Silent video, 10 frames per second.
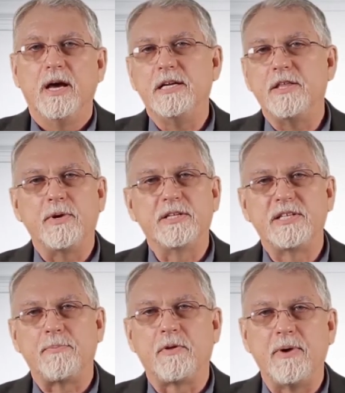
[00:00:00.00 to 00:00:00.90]
Another
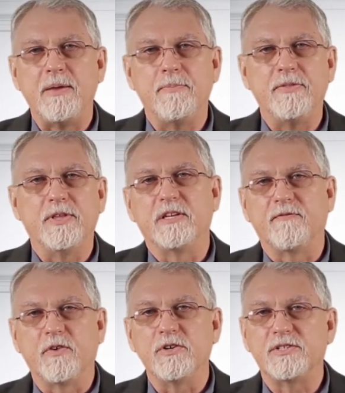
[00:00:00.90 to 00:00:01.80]
example might be the
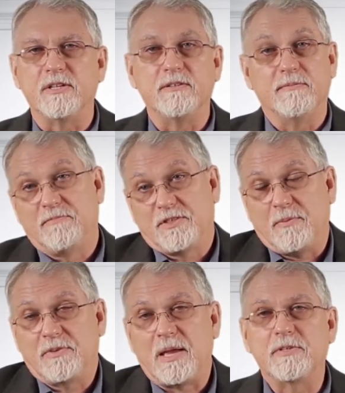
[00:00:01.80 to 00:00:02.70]
diverse and
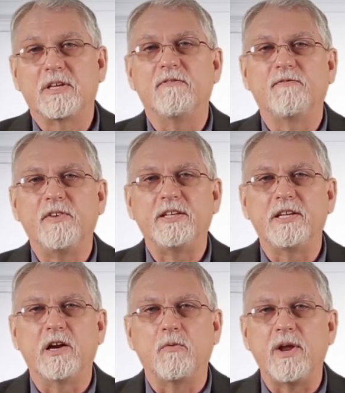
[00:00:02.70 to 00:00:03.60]
sometimes
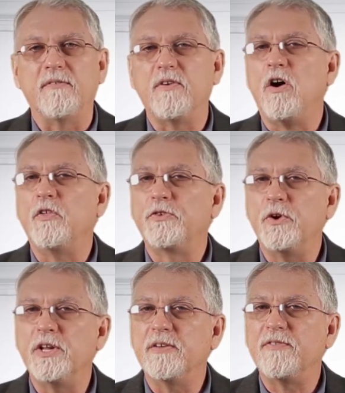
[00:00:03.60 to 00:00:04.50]
conflicting array of
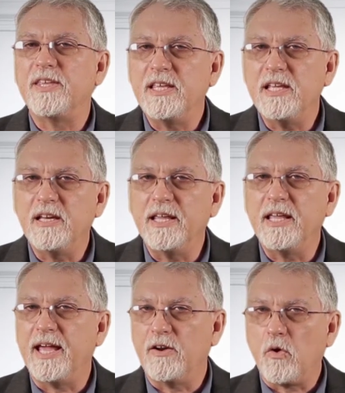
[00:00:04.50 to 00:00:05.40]
alternative
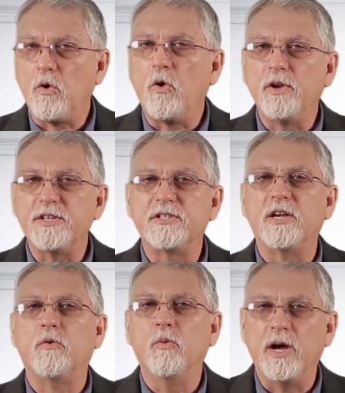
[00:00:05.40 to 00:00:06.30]
healing and
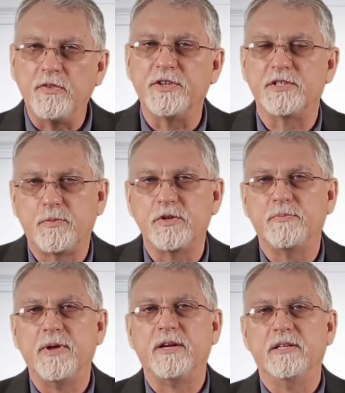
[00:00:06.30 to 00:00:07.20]
holistic wellness
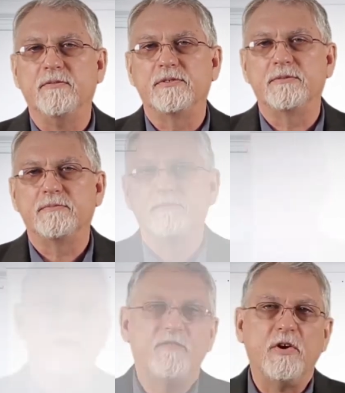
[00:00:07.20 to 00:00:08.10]
perspectives.
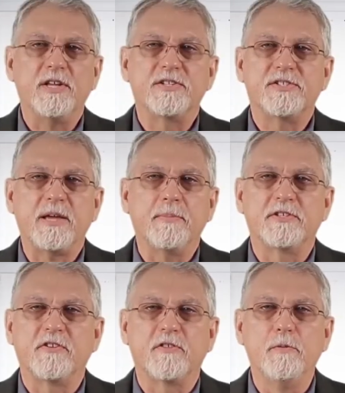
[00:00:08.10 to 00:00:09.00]
Various
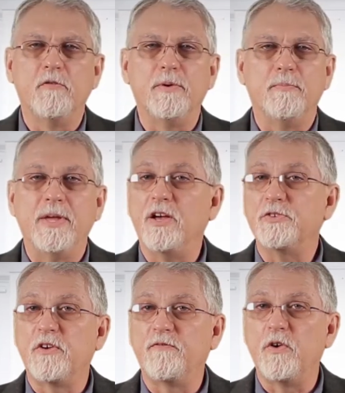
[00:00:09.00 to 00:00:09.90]
segments of the movement may
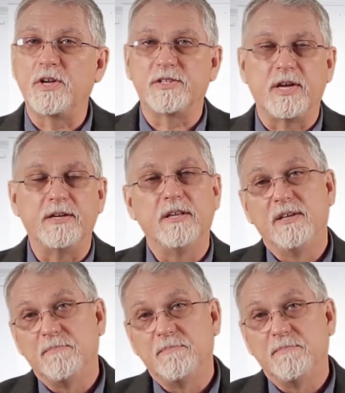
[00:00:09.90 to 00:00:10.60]
also focus on